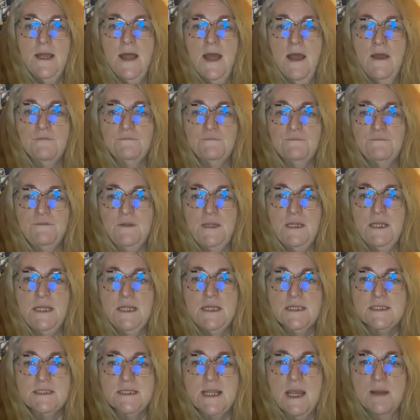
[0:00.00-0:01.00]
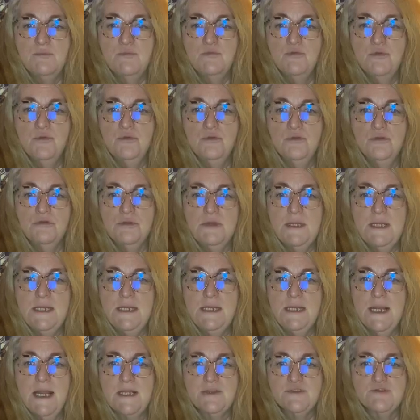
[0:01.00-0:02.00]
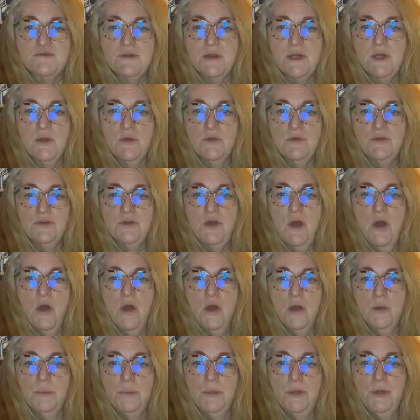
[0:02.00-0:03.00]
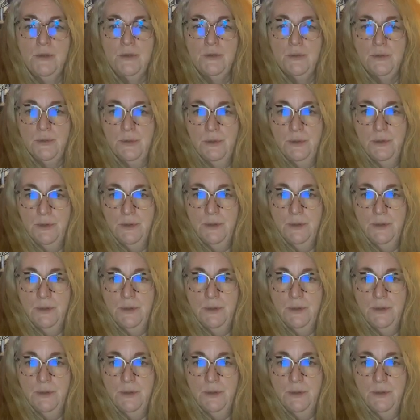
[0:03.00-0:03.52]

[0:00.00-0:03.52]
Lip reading: that fierce emerald green lettering on dark blue.